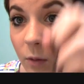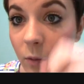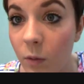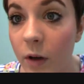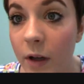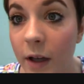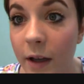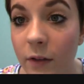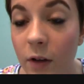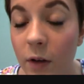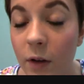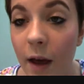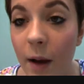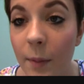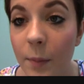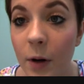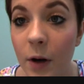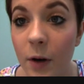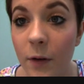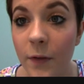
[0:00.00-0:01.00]
will give you
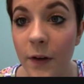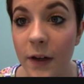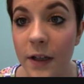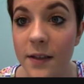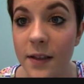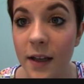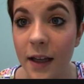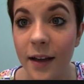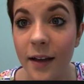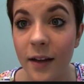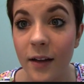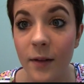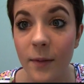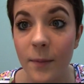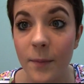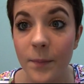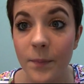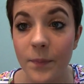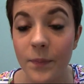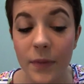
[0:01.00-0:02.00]
that perfect like
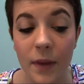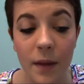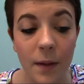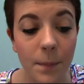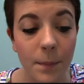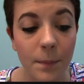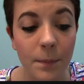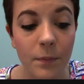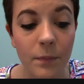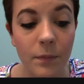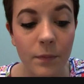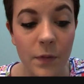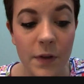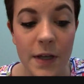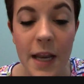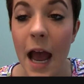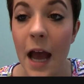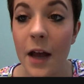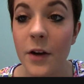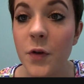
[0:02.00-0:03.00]

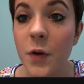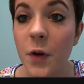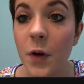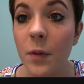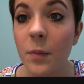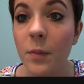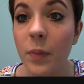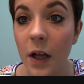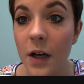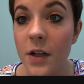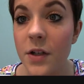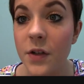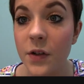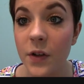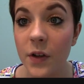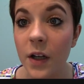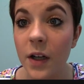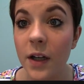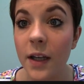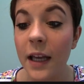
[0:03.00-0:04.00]
natural blush
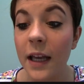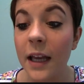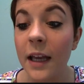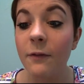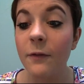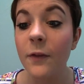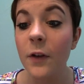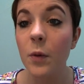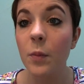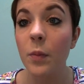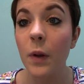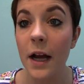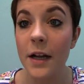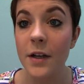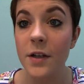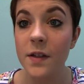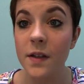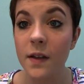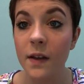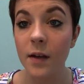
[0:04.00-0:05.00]
look if you apply
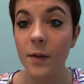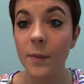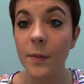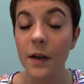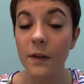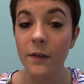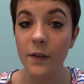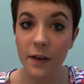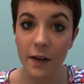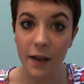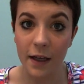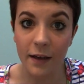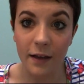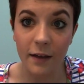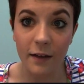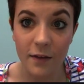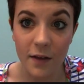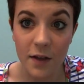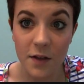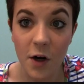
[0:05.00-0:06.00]
just a little bit of it.
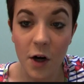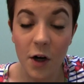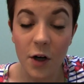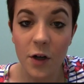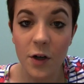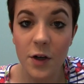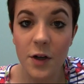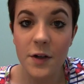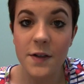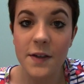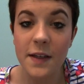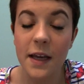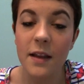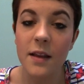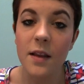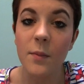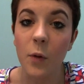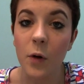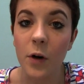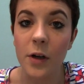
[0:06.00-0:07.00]
Like the darker your
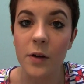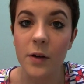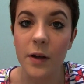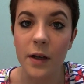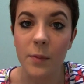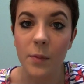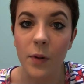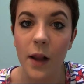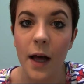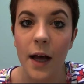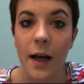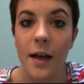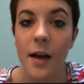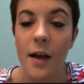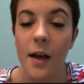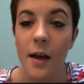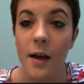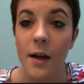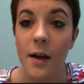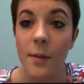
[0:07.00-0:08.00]
skin, the more you can apply.
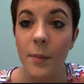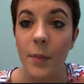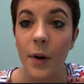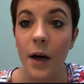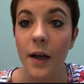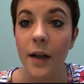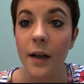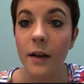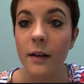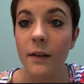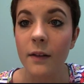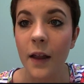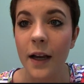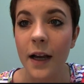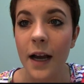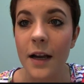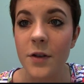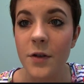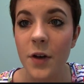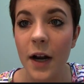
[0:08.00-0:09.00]
But
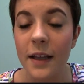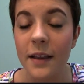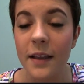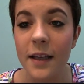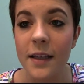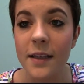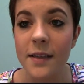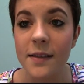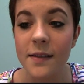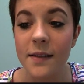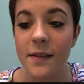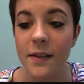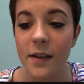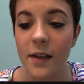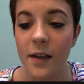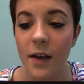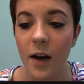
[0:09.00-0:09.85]
like I tried this